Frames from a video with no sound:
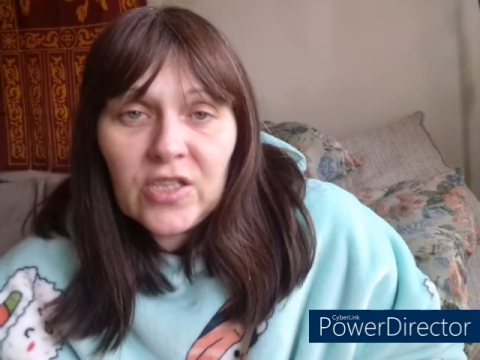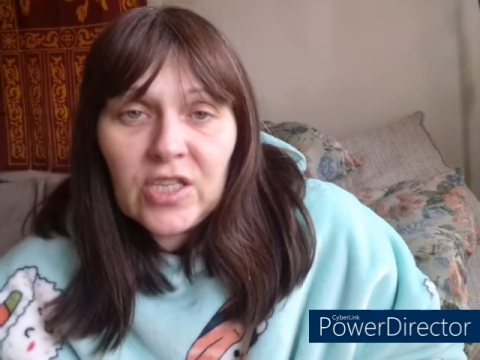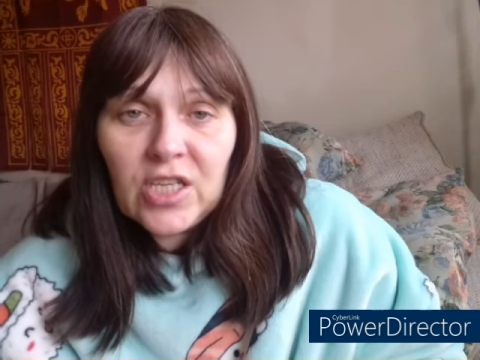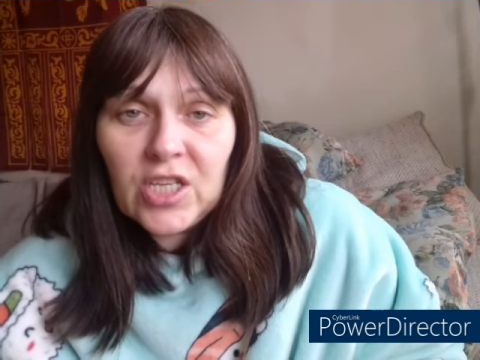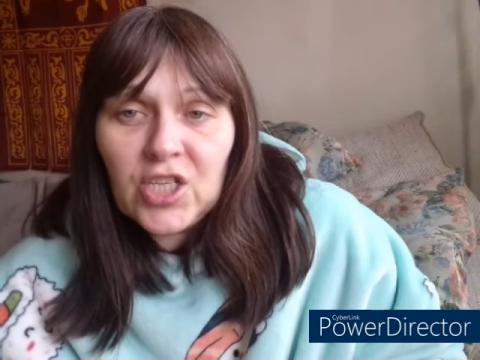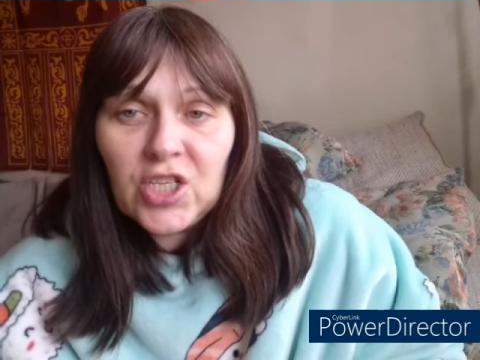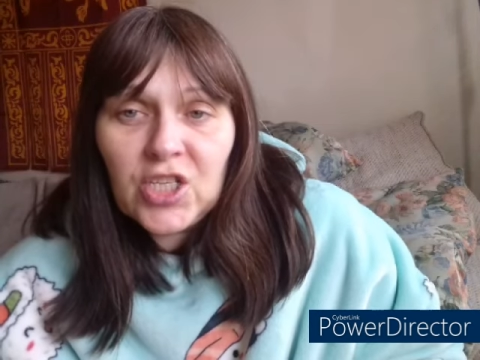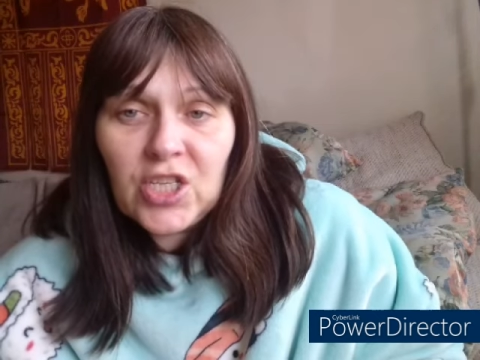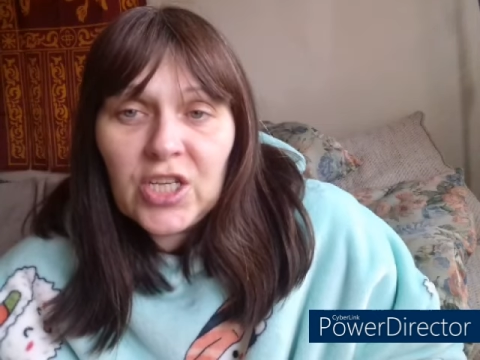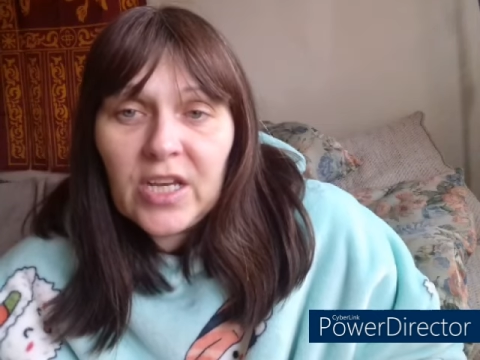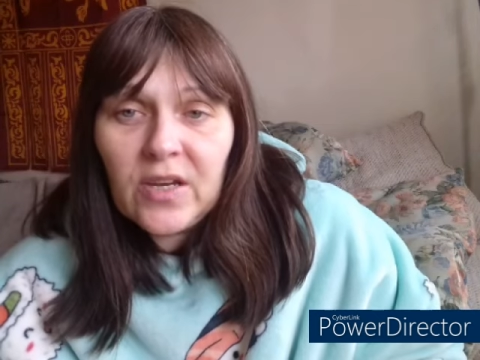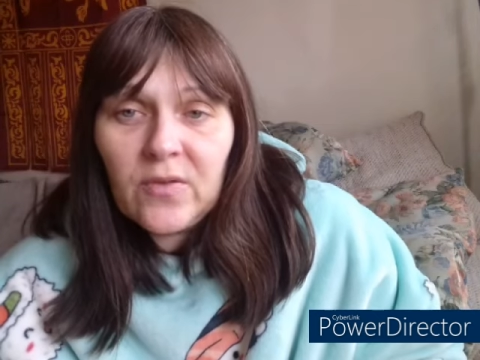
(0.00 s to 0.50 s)

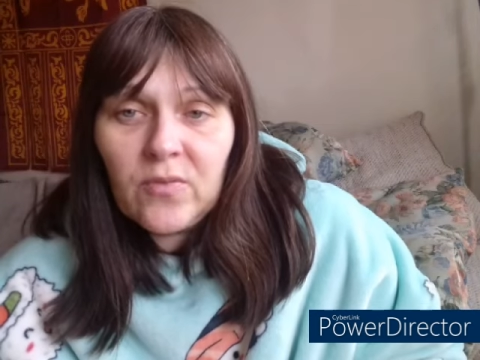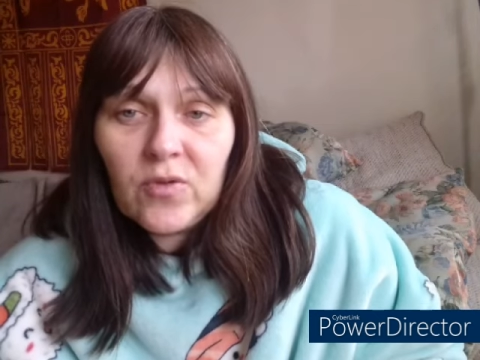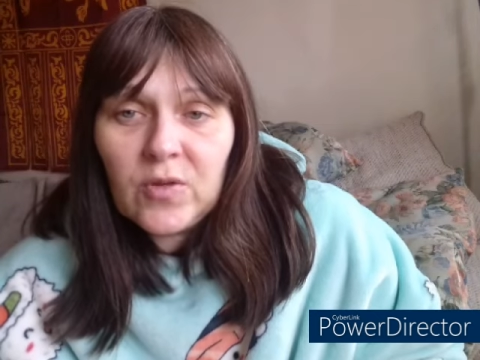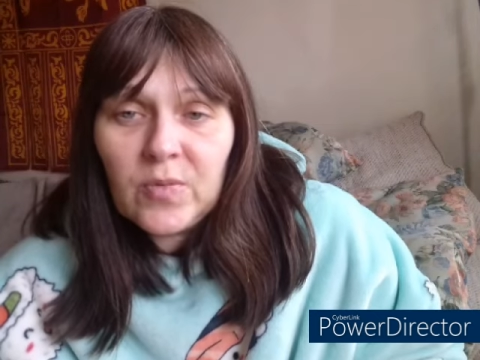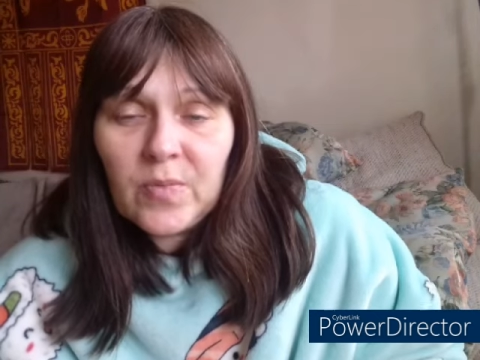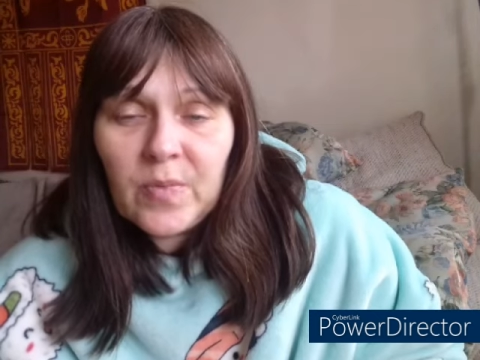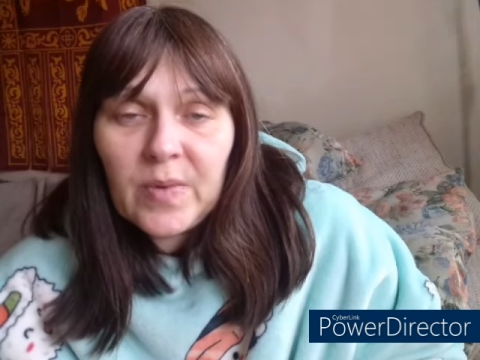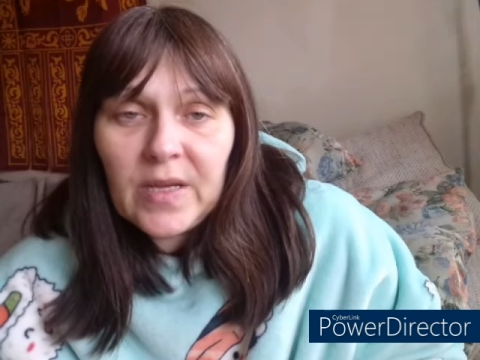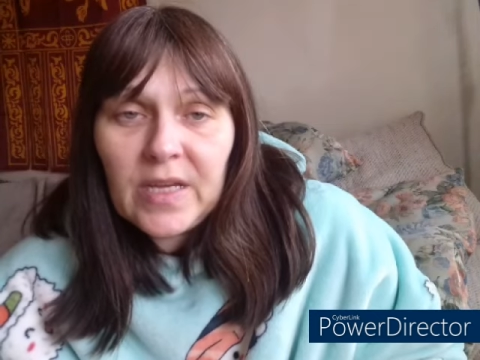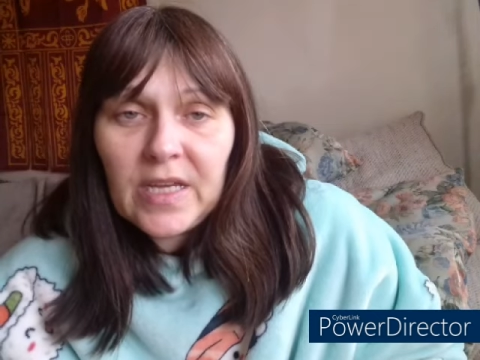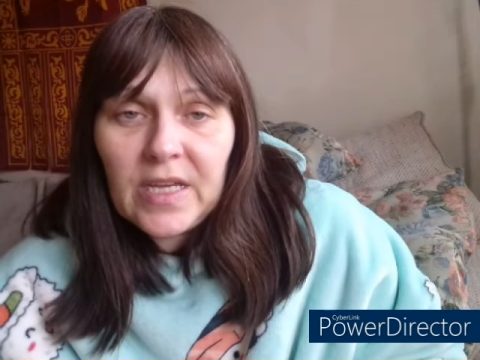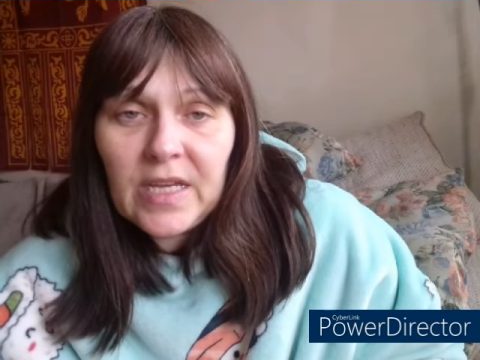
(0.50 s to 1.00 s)
this year would
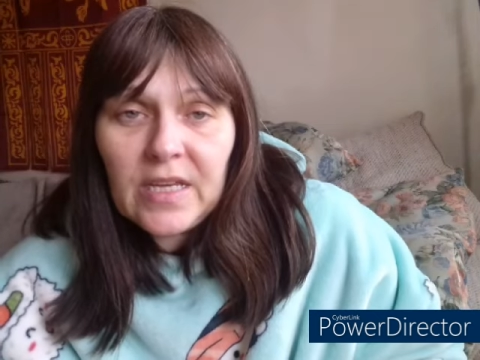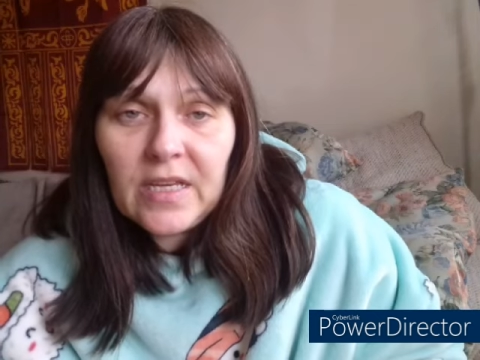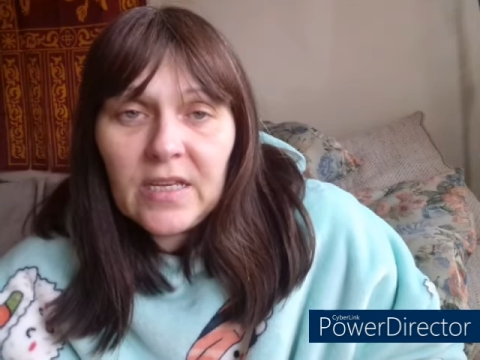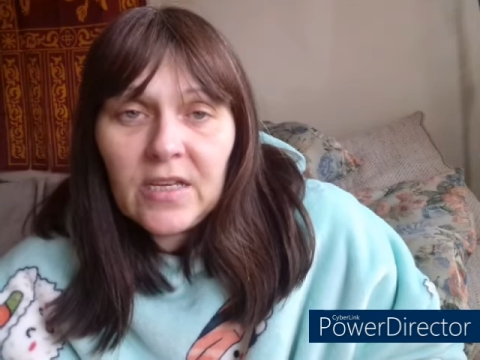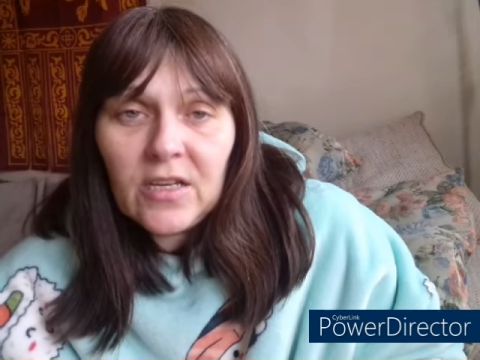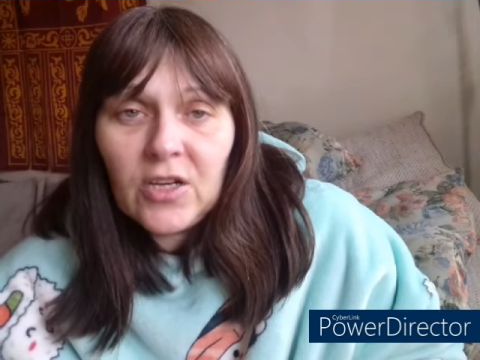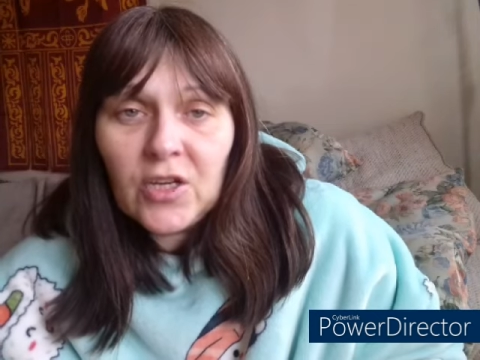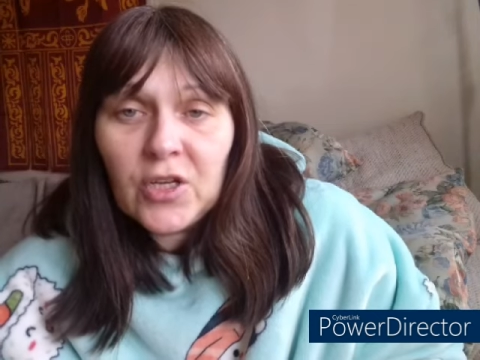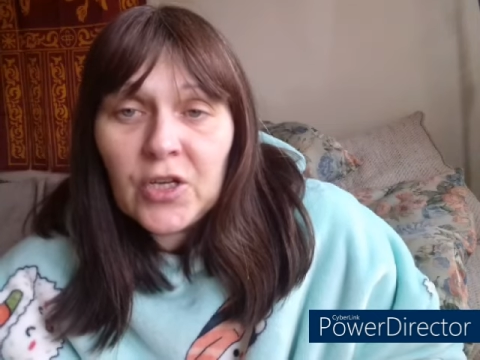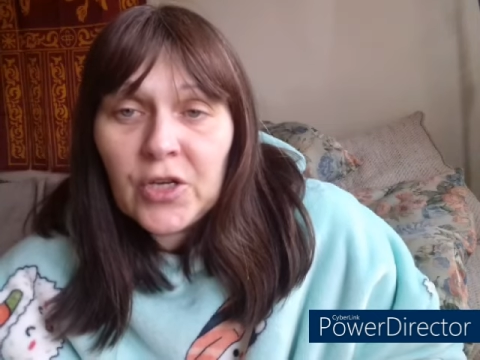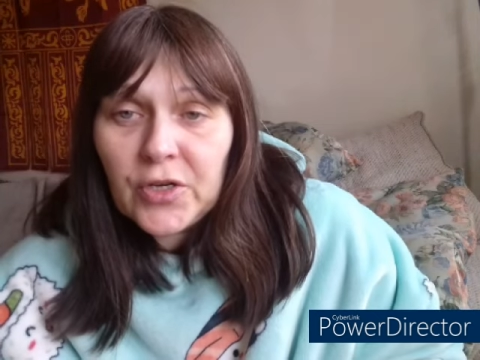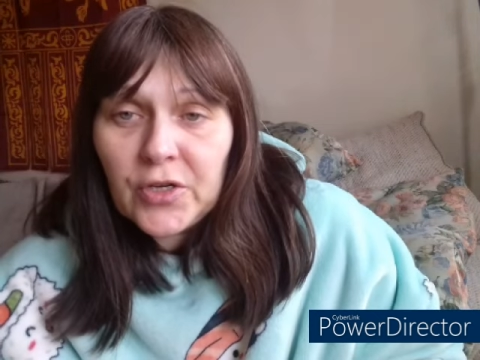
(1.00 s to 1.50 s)
be
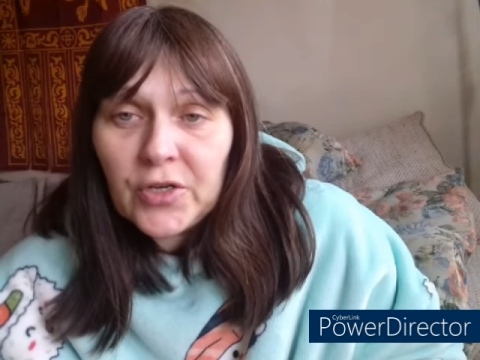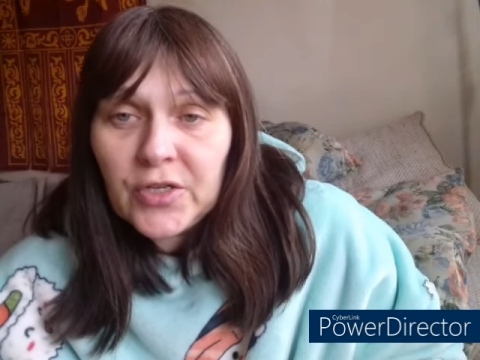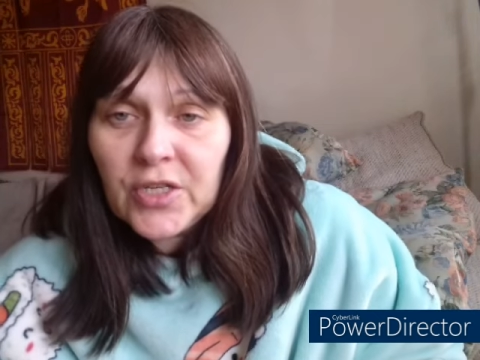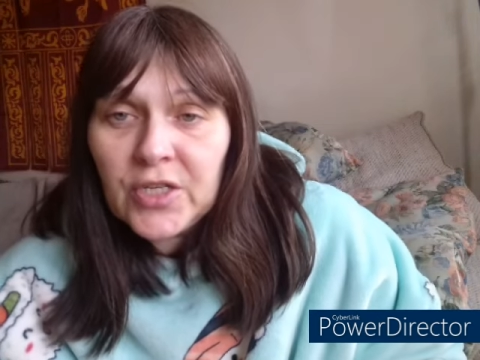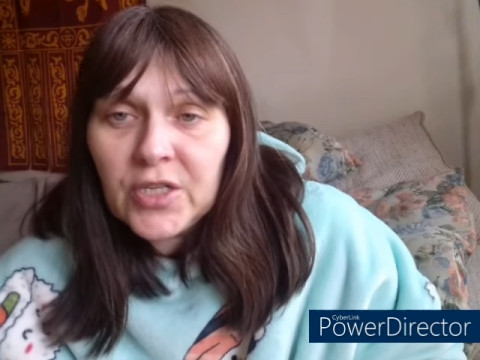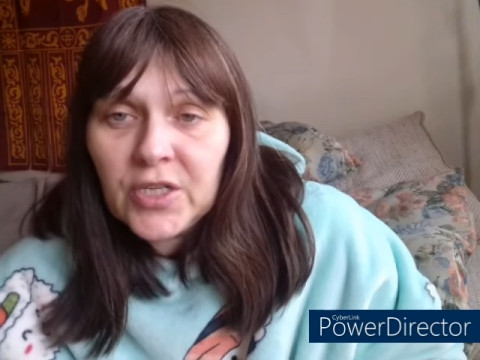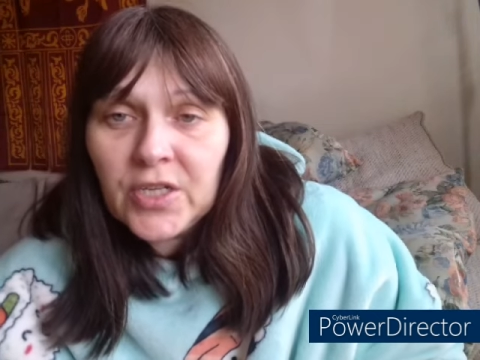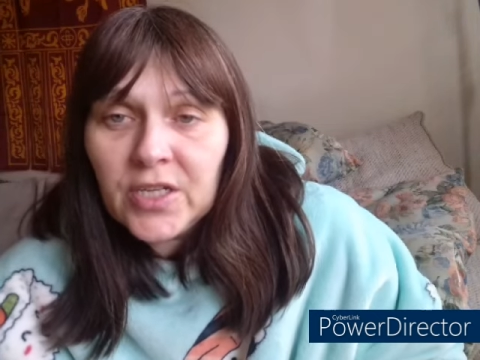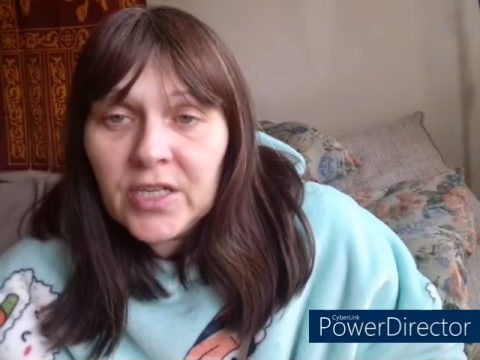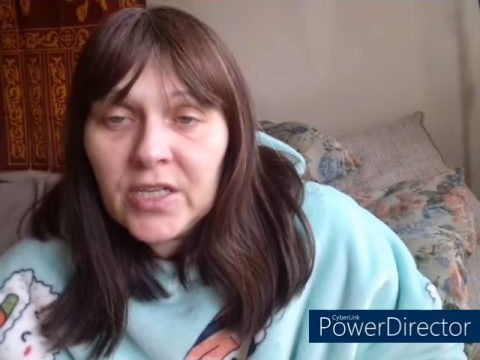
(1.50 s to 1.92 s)
good.